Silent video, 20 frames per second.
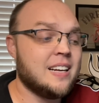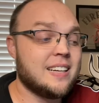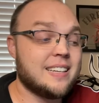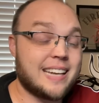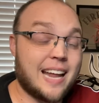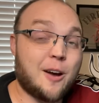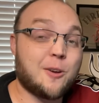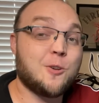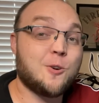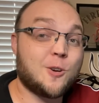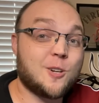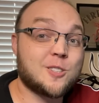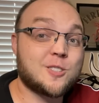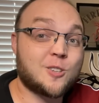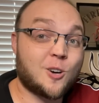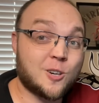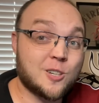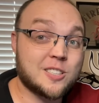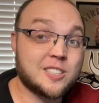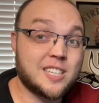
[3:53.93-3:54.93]
Now you can
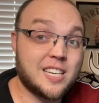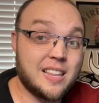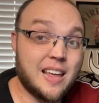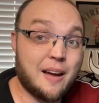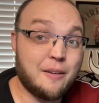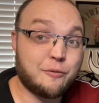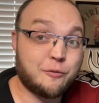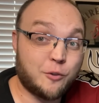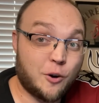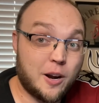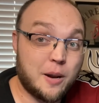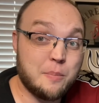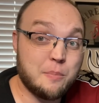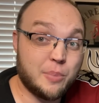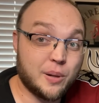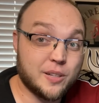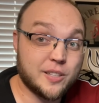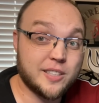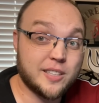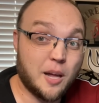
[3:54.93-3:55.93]
start to see that frame
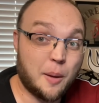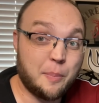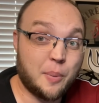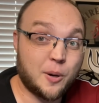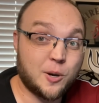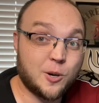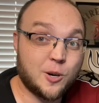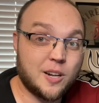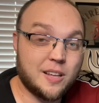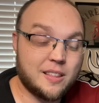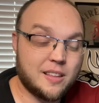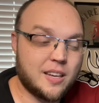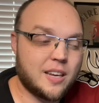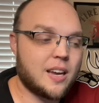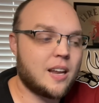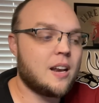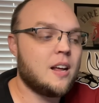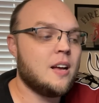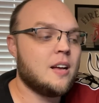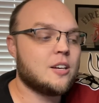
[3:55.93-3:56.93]
building up underneath
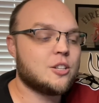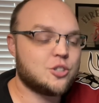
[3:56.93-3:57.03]
again.